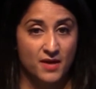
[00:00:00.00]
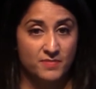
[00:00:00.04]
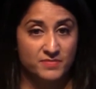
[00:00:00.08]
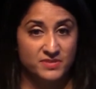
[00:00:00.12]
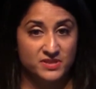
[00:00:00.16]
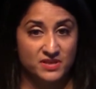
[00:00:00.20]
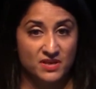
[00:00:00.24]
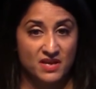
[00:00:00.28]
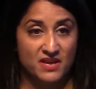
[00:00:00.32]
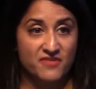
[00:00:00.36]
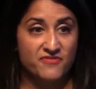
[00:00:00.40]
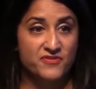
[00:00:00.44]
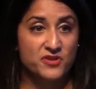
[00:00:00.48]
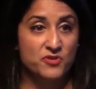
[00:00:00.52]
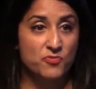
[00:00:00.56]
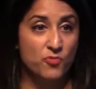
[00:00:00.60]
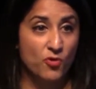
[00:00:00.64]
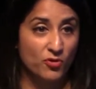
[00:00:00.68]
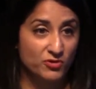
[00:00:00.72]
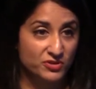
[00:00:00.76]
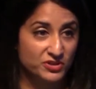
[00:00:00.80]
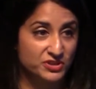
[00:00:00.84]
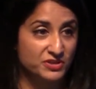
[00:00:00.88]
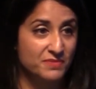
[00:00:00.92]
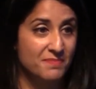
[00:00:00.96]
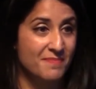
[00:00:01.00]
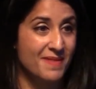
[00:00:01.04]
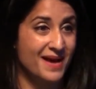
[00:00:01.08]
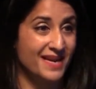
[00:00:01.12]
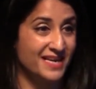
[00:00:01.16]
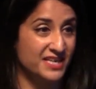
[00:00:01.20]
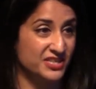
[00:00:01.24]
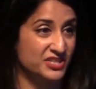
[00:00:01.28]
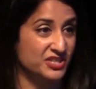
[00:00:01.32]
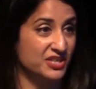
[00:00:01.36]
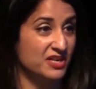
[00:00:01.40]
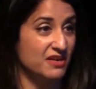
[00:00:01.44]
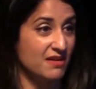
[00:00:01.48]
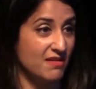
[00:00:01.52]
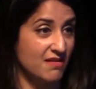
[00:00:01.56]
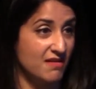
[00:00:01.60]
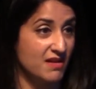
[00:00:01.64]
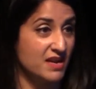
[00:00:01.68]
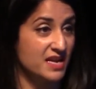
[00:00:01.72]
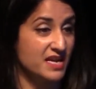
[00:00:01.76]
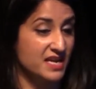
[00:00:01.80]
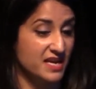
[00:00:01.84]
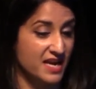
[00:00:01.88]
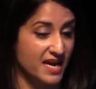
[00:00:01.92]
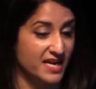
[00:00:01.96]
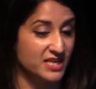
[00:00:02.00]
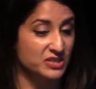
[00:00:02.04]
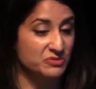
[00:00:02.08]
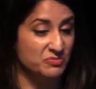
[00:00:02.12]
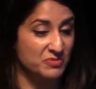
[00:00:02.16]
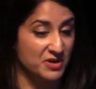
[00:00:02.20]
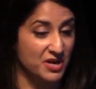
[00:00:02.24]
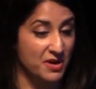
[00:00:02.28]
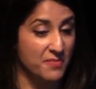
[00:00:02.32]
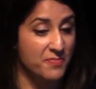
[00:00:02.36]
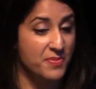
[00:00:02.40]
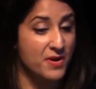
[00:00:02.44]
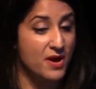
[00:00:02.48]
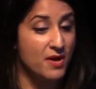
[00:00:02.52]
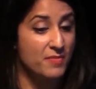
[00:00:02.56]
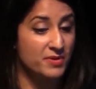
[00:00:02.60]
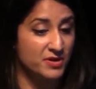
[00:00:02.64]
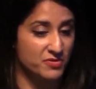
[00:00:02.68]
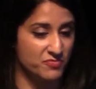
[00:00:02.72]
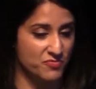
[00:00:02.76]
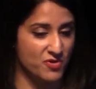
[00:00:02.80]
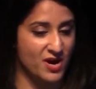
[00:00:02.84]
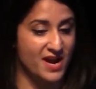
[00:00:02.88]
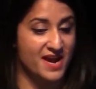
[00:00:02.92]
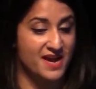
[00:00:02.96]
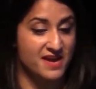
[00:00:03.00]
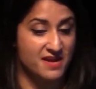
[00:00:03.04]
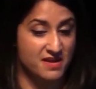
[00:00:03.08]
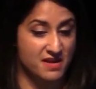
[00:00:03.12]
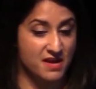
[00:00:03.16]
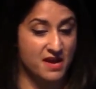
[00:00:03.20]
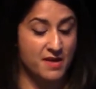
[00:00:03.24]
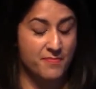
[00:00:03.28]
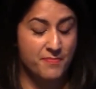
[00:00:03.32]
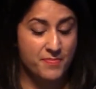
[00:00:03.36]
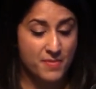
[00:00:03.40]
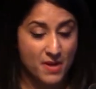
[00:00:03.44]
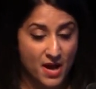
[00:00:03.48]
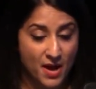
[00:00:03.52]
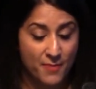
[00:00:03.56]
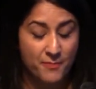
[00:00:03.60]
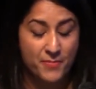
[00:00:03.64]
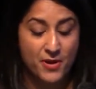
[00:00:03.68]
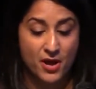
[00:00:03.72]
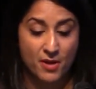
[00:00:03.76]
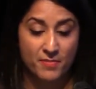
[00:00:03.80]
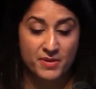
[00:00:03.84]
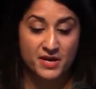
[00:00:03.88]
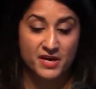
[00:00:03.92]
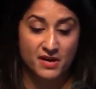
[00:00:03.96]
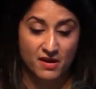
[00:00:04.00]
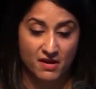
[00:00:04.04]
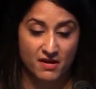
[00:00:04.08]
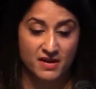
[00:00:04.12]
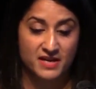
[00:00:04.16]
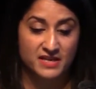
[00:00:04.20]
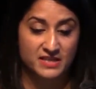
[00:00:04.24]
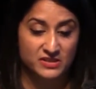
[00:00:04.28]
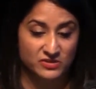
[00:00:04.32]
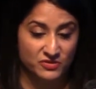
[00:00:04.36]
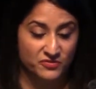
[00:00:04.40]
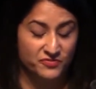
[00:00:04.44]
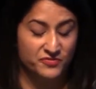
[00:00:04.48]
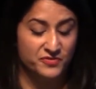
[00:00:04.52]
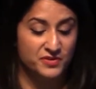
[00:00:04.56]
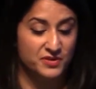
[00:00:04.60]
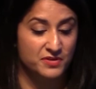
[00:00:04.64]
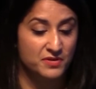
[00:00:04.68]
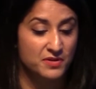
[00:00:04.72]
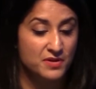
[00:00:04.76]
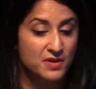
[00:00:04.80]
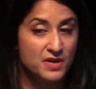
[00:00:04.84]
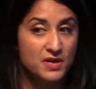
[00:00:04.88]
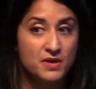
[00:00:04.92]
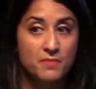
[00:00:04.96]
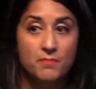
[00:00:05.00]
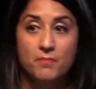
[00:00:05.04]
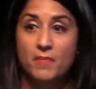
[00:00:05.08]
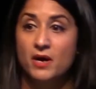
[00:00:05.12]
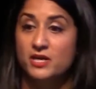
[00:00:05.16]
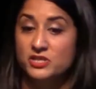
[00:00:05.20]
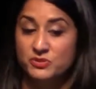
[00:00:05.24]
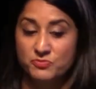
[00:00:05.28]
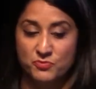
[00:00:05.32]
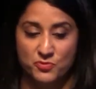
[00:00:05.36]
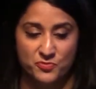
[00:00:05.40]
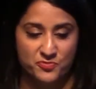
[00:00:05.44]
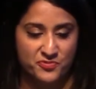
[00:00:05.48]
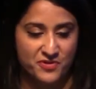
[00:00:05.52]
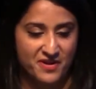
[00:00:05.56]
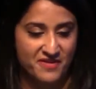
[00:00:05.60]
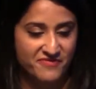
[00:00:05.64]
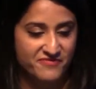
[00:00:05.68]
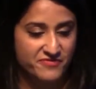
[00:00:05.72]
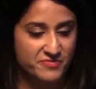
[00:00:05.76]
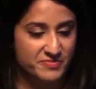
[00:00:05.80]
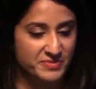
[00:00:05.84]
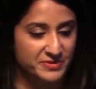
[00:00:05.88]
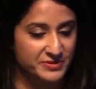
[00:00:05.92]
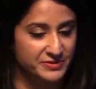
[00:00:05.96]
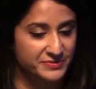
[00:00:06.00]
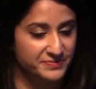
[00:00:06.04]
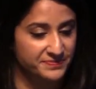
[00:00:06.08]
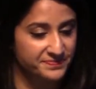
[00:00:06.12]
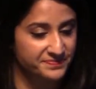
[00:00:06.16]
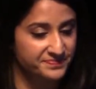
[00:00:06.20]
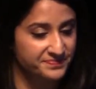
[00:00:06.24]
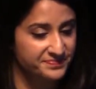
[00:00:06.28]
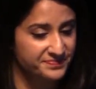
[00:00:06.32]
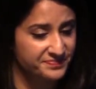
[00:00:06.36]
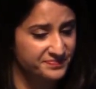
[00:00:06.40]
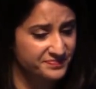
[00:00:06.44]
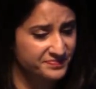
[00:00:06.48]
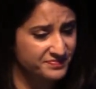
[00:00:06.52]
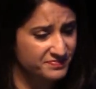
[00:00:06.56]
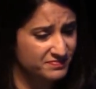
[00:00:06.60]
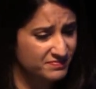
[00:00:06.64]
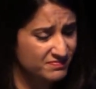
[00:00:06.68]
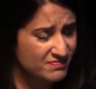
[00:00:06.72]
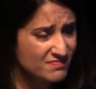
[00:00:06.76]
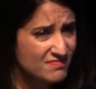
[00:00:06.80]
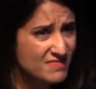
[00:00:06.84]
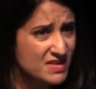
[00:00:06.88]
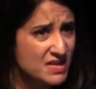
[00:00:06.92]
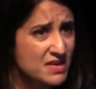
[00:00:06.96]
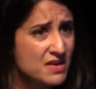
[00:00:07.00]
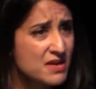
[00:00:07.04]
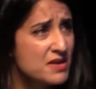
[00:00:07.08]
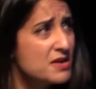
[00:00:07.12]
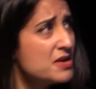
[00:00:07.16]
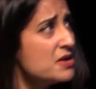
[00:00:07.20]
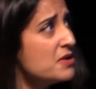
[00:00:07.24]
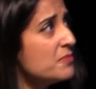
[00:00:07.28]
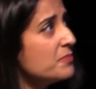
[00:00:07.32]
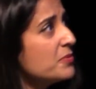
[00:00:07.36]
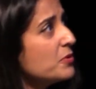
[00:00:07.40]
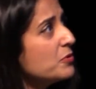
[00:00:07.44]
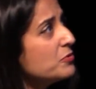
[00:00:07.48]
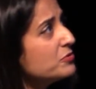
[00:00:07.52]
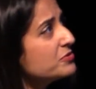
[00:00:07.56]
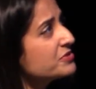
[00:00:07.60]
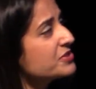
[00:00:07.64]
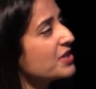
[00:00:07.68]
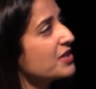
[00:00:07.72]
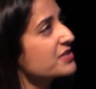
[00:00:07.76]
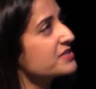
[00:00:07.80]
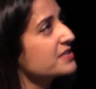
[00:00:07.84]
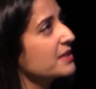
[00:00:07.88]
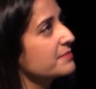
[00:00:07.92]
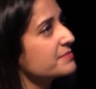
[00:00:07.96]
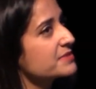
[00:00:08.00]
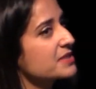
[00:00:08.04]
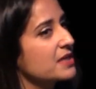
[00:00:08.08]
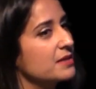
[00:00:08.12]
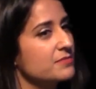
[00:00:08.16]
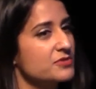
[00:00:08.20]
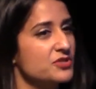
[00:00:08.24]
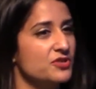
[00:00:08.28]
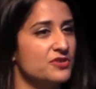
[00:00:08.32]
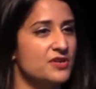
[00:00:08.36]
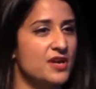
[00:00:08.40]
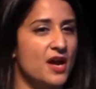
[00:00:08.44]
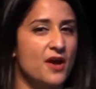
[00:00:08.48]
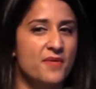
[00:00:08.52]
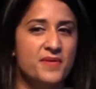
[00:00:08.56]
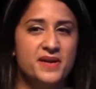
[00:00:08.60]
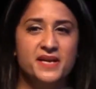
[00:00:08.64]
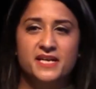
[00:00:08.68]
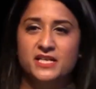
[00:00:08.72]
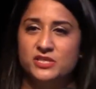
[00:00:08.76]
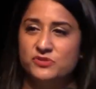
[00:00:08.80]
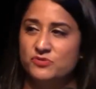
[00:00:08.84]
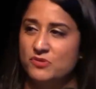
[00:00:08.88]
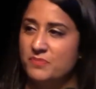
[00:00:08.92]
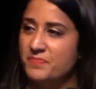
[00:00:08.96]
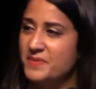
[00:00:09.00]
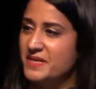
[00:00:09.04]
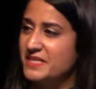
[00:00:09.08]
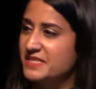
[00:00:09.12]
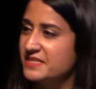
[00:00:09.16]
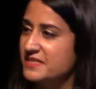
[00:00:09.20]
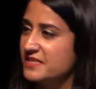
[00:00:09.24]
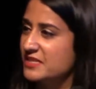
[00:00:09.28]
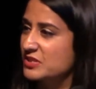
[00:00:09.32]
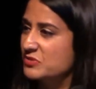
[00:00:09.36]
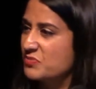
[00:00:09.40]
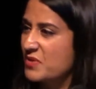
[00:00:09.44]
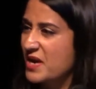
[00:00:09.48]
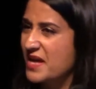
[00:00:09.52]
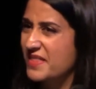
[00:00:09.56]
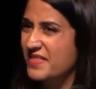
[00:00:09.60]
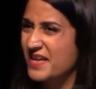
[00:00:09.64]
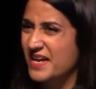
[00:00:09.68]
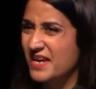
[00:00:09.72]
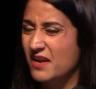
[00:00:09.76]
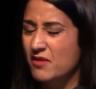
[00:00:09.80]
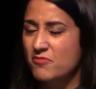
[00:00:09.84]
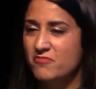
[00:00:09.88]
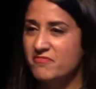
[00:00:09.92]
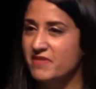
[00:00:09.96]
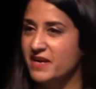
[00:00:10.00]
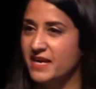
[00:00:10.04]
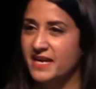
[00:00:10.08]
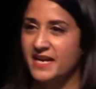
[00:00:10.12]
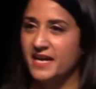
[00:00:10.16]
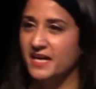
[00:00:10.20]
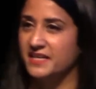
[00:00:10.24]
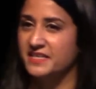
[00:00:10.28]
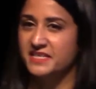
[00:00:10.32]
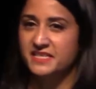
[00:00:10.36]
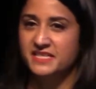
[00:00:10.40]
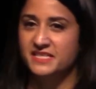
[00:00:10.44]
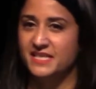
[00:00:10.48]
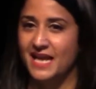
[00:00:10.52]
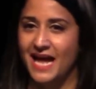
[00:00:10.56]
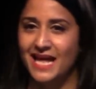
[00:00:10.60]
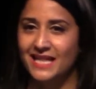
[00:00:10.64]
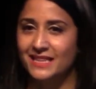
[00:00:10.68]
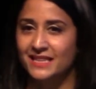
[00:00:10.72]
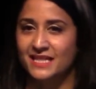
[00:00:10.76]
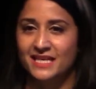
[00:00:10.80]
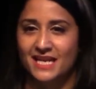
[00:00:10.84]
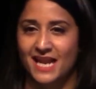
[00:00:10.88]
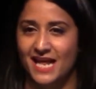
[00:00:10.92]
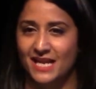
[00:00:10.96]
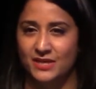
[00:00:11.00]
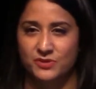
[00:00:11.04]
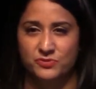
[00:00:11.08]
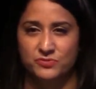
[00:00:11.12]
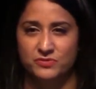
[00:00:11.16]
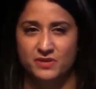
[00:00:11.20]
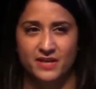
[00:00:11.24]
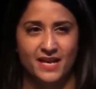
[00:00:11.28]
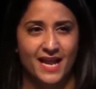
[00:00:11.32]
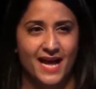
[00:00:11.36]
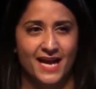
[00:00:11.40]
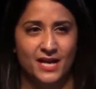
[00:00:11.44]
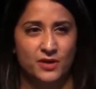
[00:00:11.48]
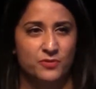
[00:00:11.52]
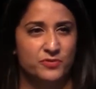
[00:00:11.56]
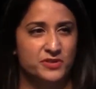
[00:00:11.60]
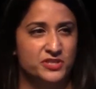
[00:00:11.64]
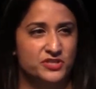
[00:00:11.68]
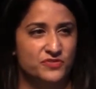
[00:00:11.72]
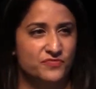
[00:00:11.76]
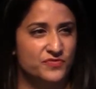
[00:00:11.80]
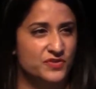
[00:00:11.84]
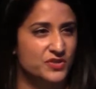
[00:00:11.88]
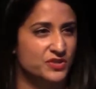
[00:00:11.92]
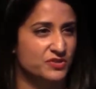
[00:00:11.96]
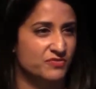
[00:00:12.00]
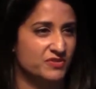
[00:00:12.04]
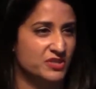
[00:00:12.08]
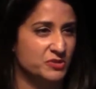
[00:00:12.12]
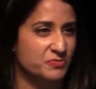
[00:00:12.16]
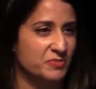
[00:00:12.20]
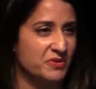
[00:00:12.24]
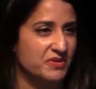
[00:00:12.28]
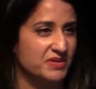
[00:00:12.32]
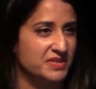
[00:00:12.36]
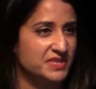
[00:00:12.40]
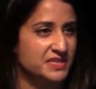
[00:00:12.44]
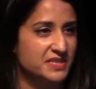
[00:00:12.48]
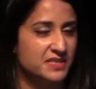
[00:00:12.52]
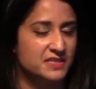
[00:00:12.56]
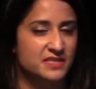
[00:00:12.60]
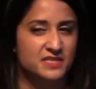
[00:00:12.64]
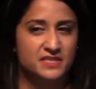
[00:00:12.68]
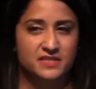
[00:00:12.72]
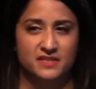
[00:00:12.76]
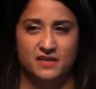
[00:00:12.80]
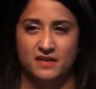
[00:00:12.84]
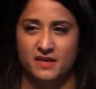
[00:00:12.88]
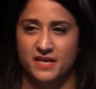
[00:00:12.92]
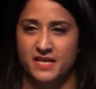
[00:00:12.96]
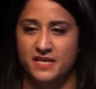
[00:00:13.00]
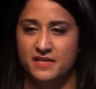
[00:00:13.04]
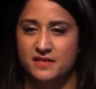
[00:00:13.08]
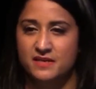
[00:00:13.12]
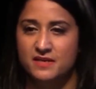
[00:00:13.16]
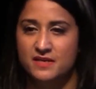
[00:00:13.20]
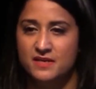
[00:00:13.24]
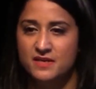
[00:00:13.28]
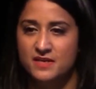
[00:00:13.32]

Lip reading: So if you want to manage a client engagement a permanent hire is often much more preferable. But also sometimes you're going into a business where they don't really understand the language of user experience and design.